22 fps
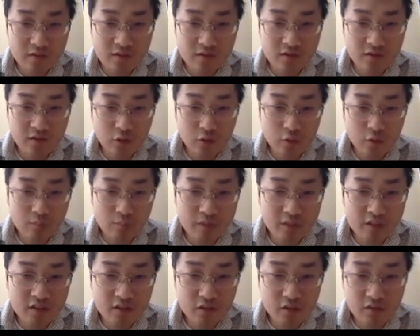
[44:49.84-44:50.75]
So
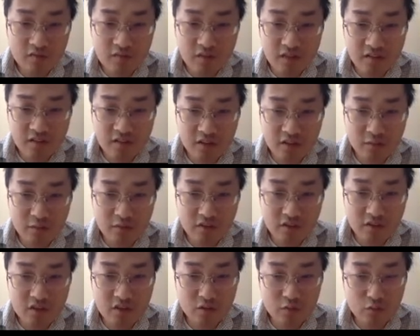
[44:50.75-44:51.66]
based on that
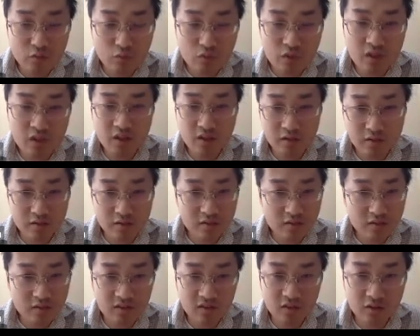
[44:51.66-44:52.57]
decomposition, we can
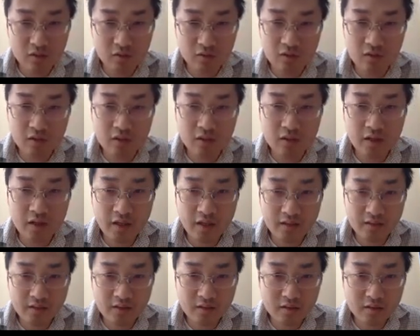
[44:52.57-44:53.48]
still
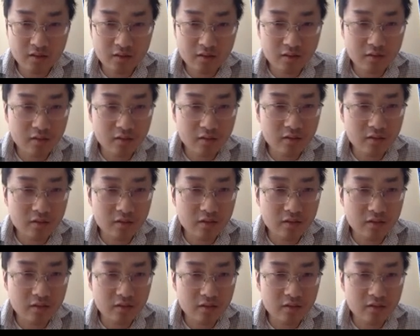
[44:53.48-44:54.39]
get
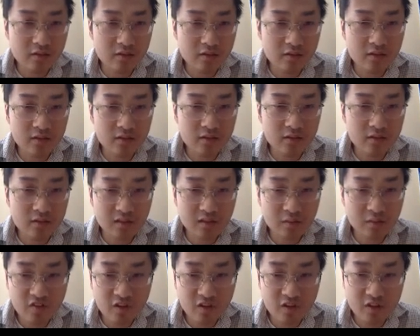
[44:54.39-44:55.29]

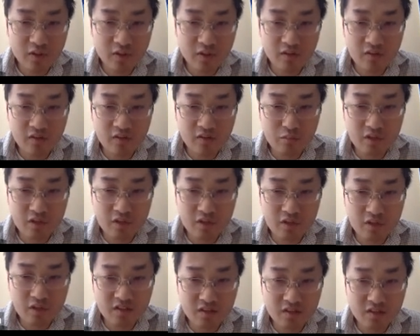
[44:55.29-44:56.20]
something about the
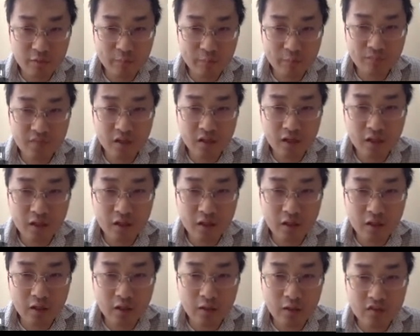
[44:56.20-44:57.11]
mixing
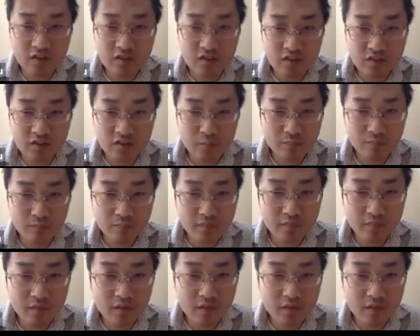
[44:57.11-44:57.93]
system.